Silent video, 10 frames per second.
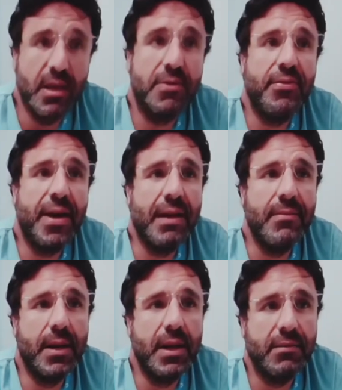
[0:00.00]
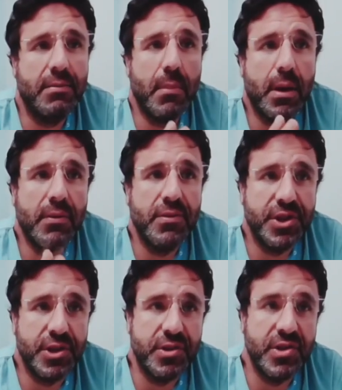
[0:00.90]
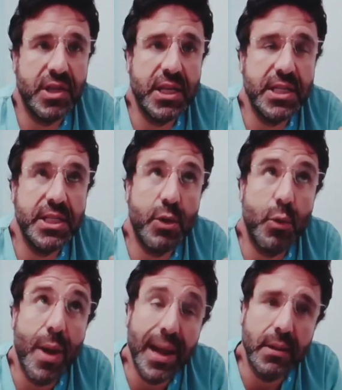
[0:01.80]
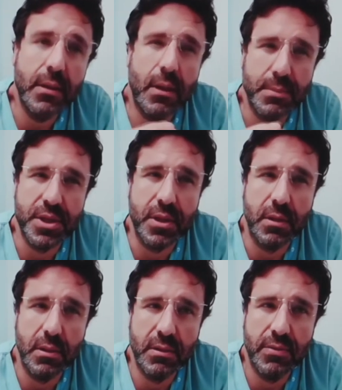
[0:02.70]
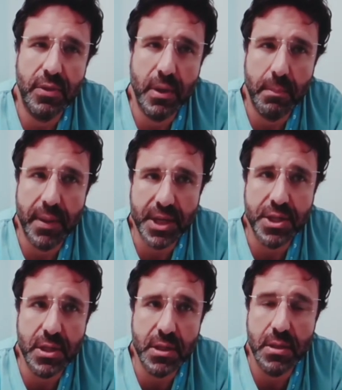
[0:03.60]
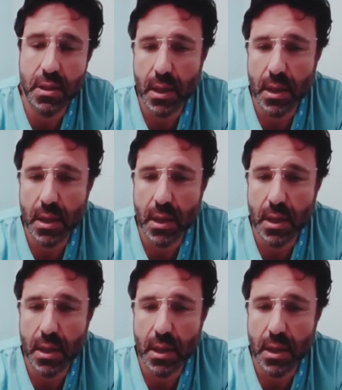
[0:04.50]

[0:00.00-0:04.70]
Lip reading: If I believe Monovision is the right option for a patient,